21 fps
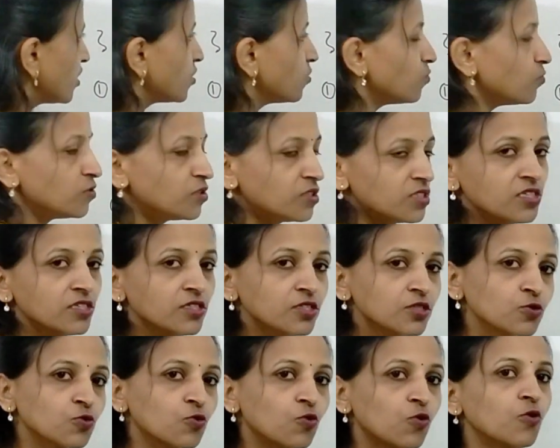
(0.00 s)
using
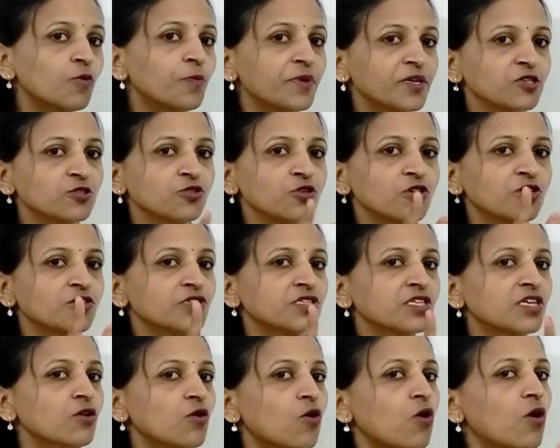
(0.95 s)
scope
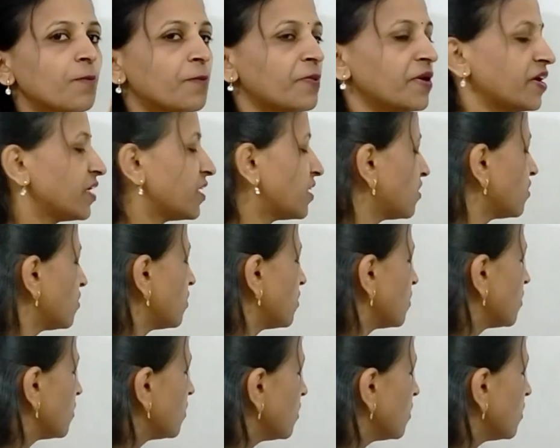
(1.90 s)
resolution operator.